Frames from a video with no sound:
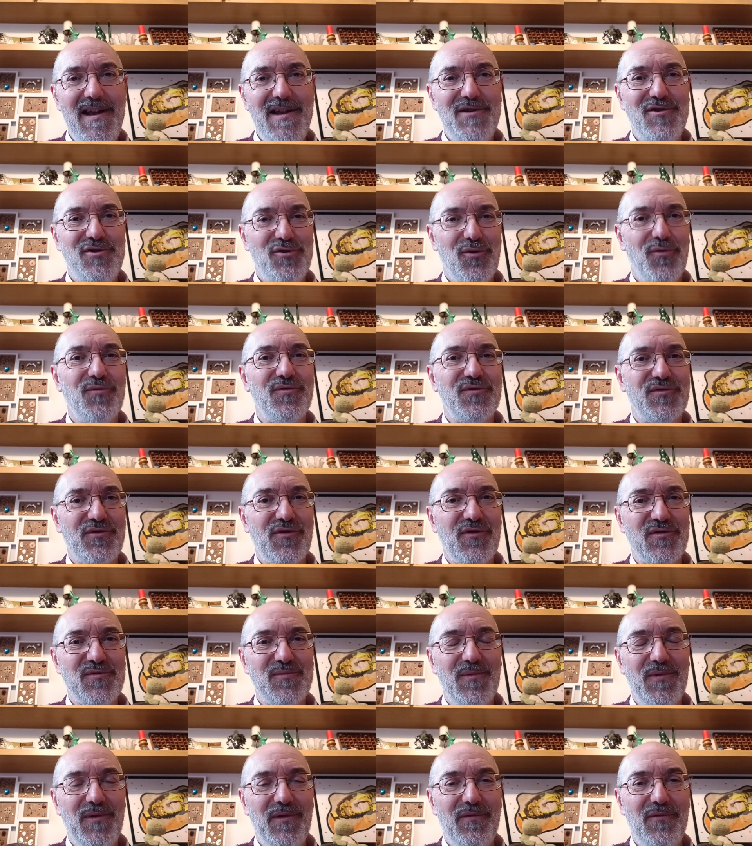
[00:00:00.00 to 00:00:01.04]
John's
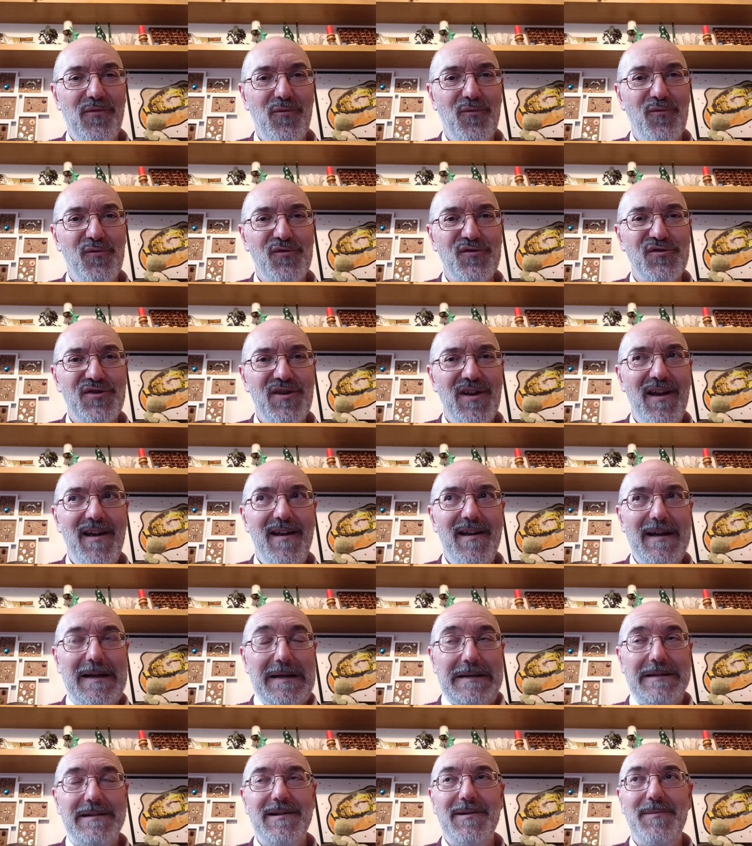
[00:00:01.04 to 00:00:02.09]
Gospel, of course,
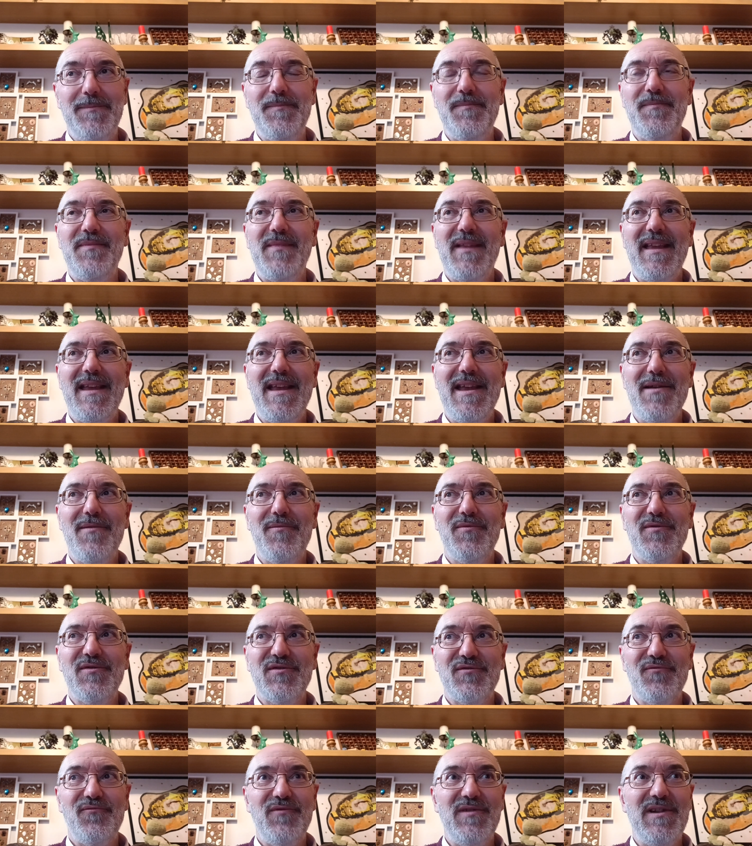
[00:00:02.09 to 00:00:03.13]
it
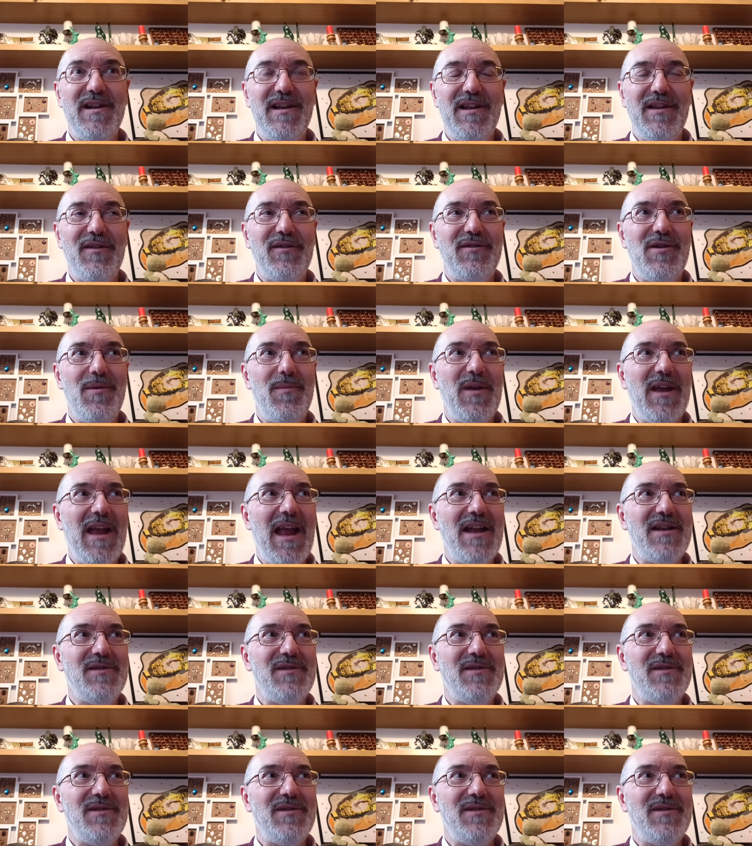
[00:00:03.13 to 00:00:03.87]
was really the tipping edge